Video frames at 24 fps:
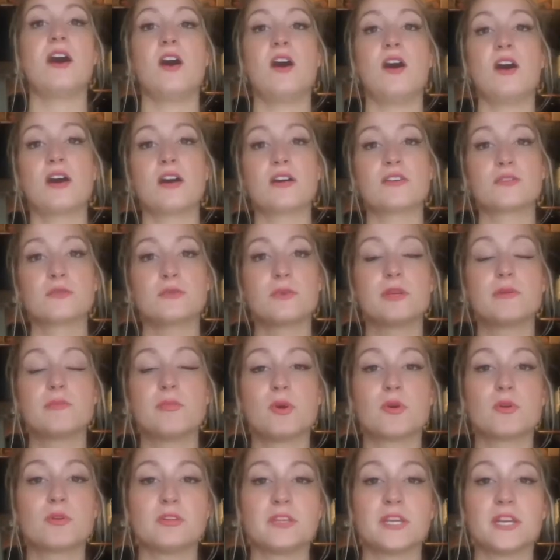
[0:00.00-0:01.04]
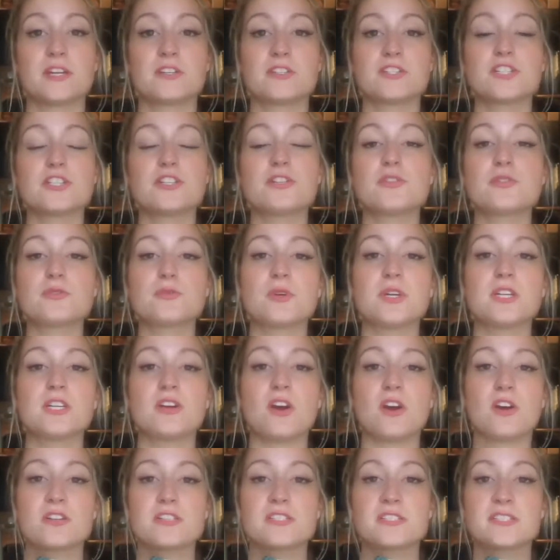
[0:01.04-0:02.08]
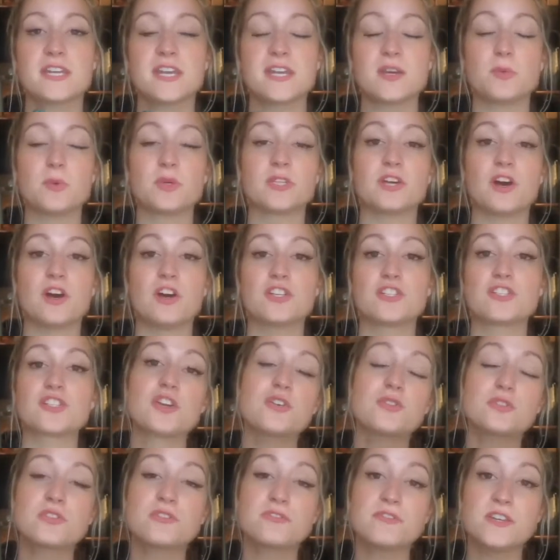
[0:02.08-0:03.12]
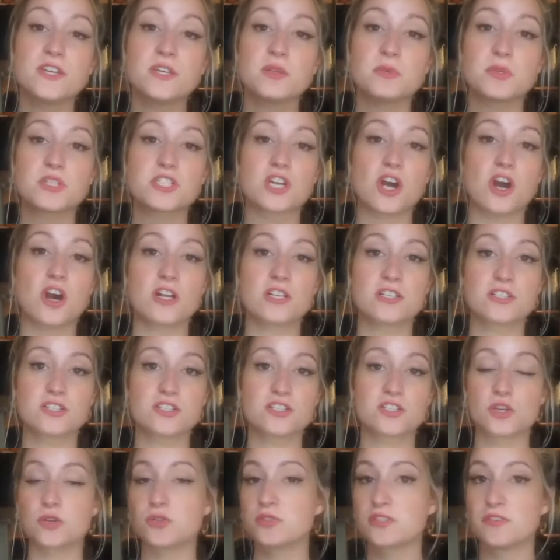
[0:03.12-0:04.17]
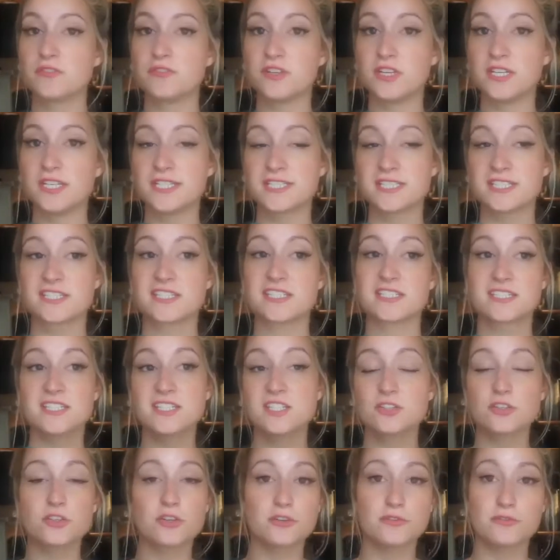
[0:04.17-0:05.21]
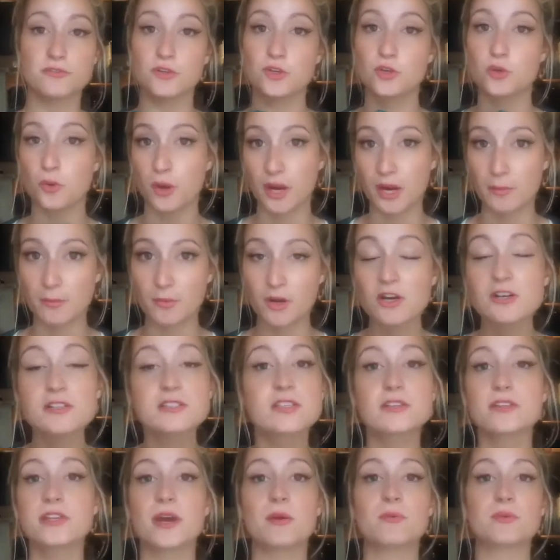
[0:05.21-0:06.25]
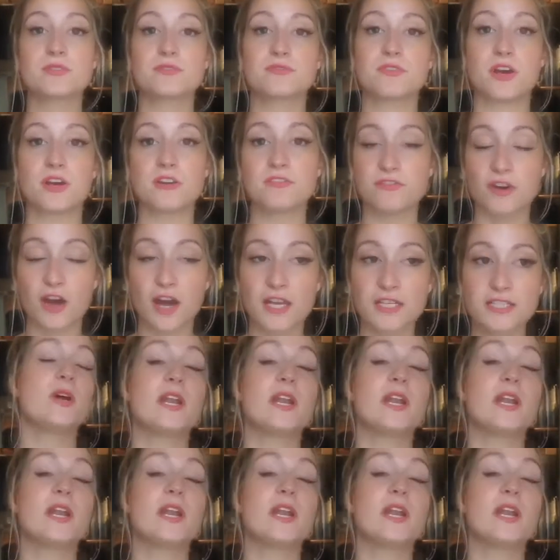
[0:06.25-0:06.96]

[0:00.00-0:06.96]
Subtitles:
Our three Baudelaire children are staying with Aunt Josephine, which Aunt Josephine is a stickler for grammar, so that was very fun.